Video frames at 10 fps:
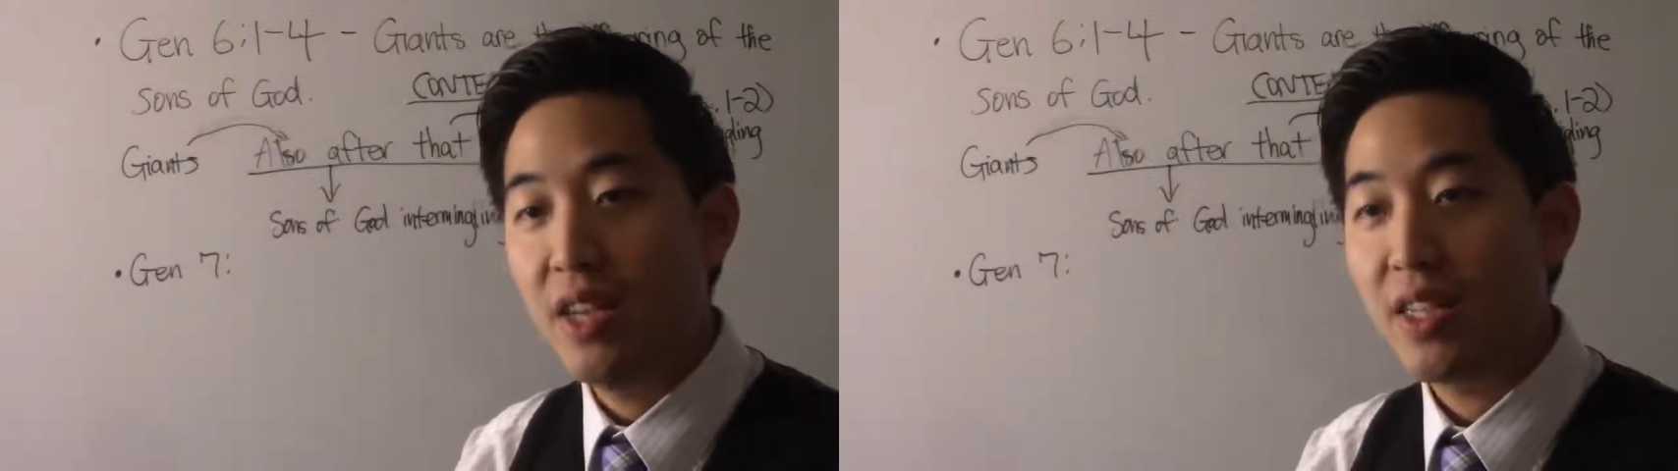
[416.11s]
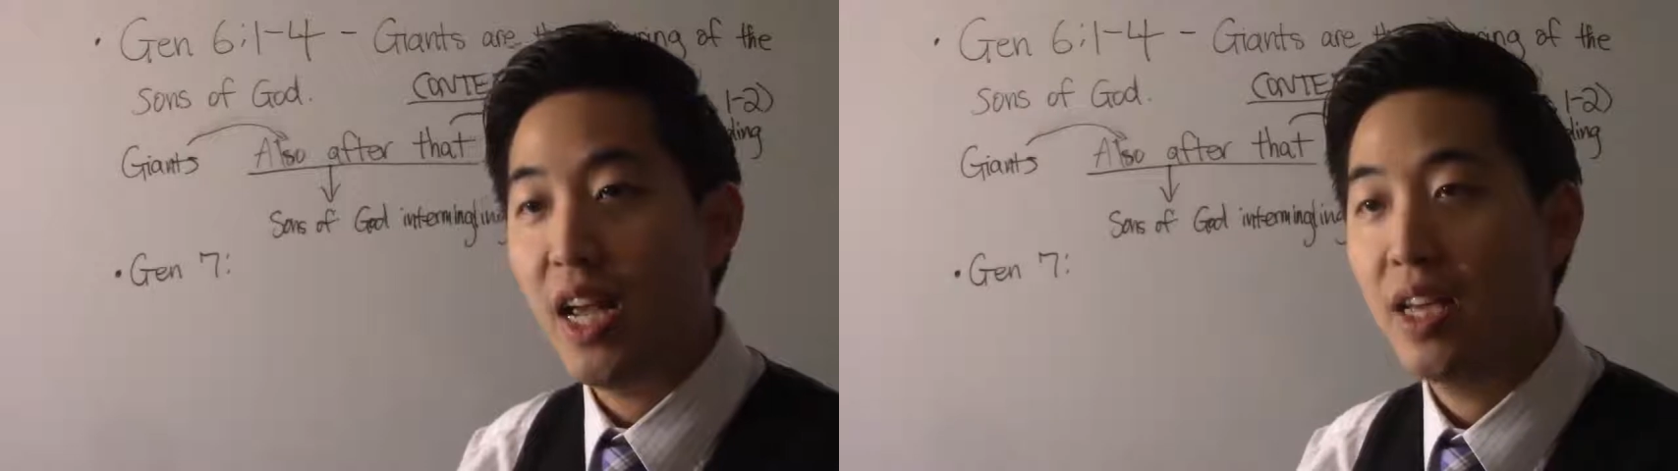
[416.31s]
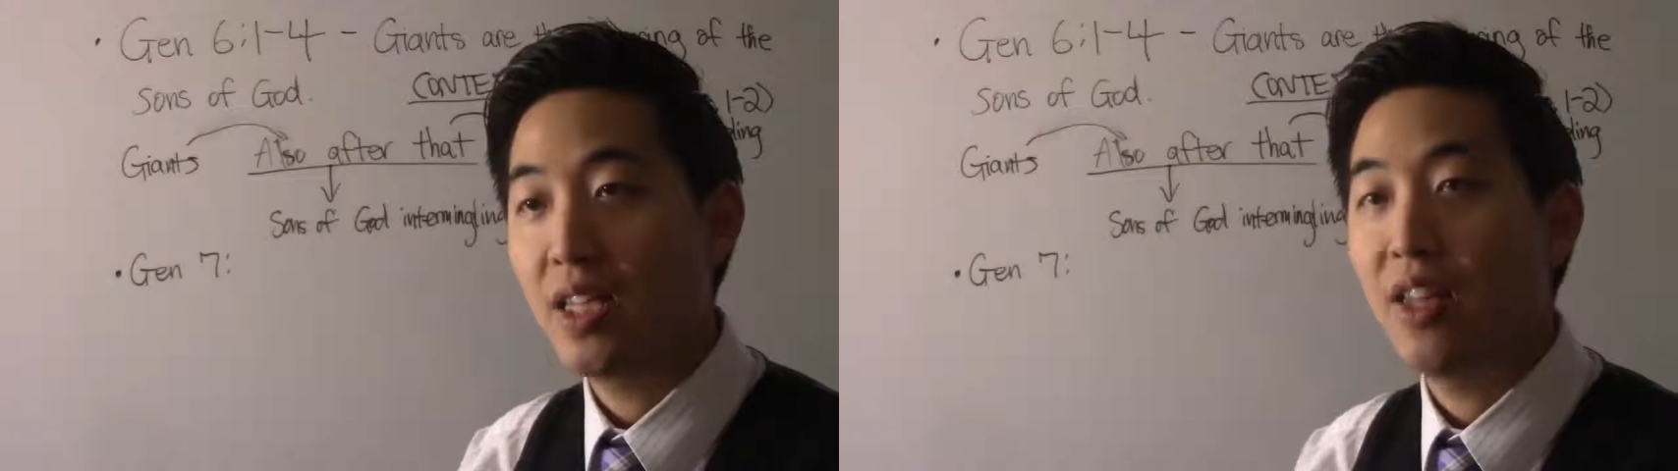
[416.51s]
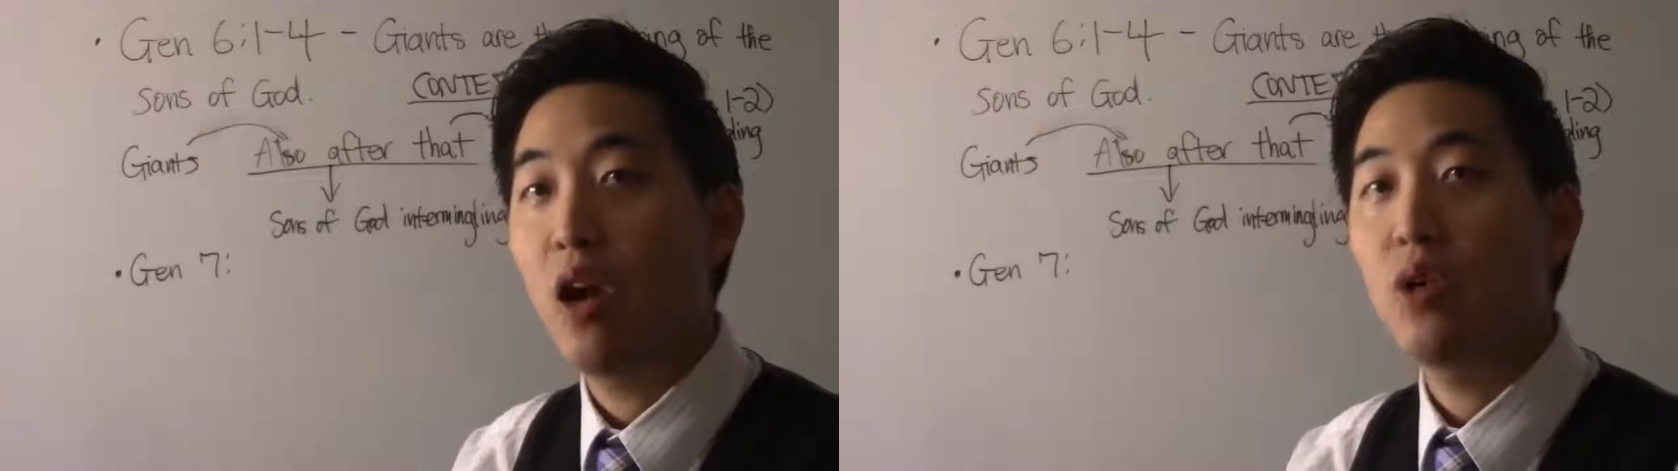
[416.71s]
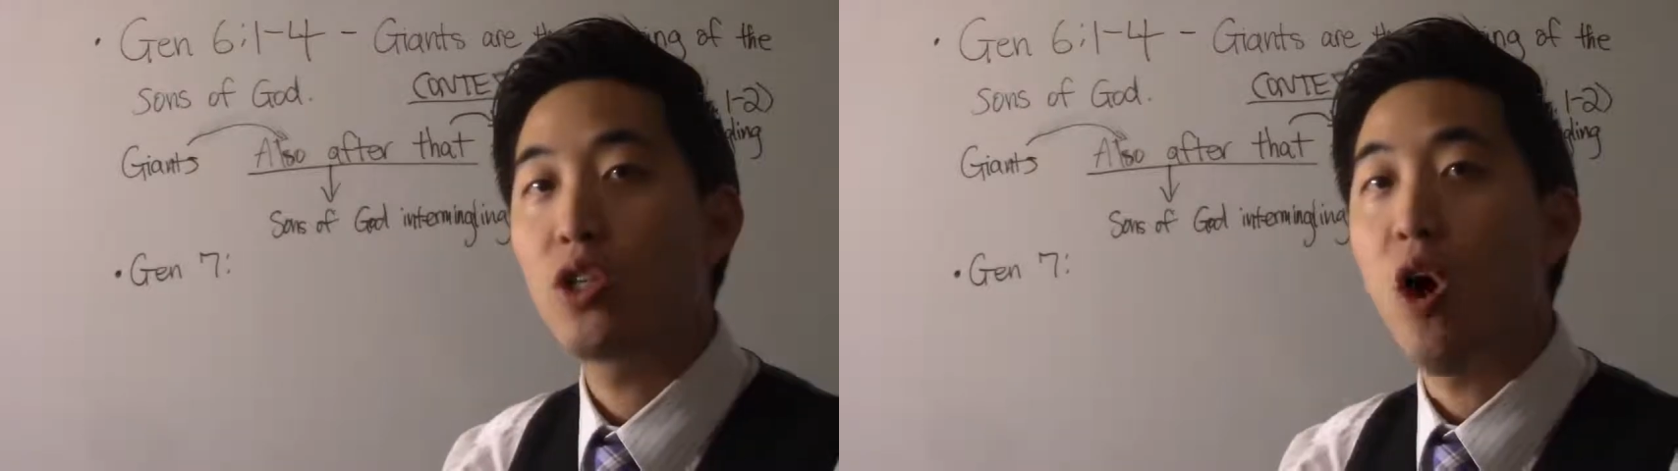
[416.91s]
says
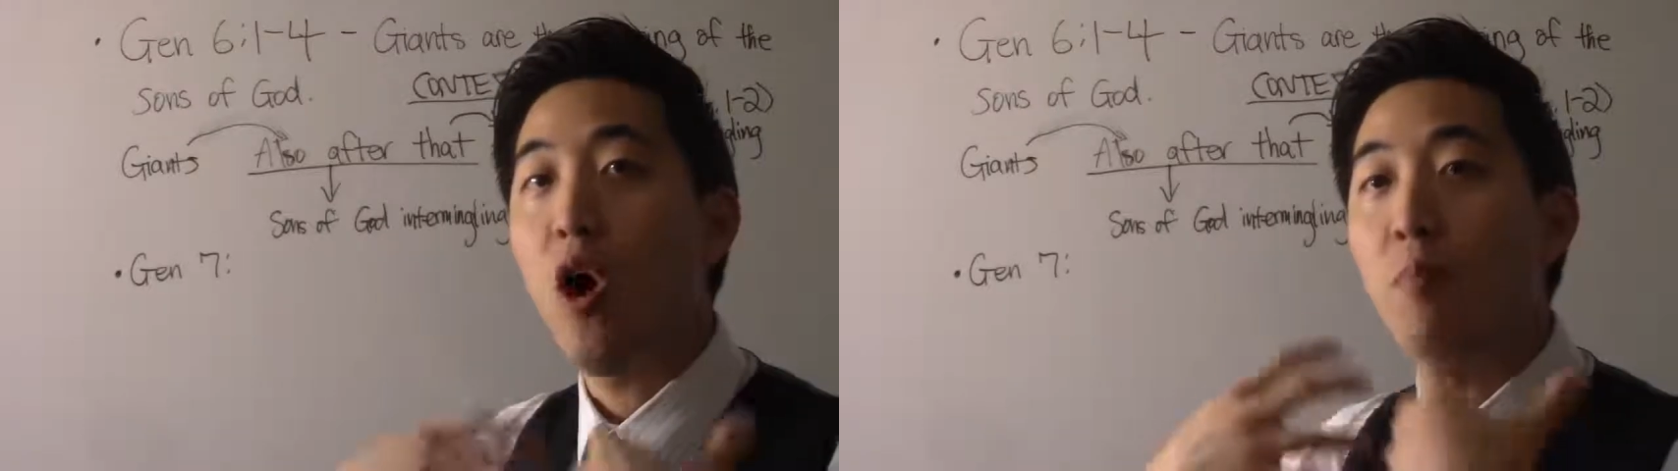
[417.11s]
there is all